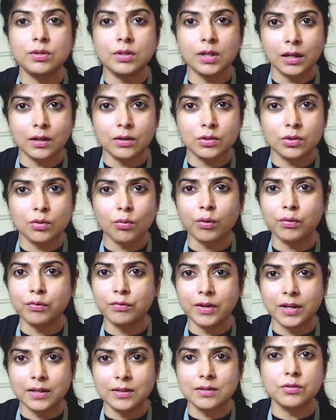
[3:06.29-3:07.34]
dates or
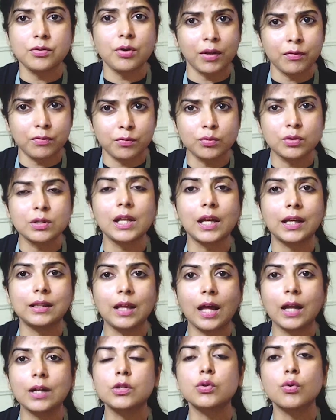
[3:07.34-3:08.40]
figs, dry fruits like
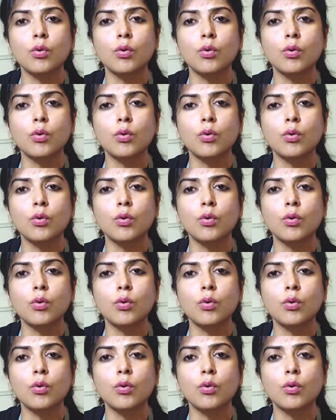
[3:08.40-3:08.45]
that.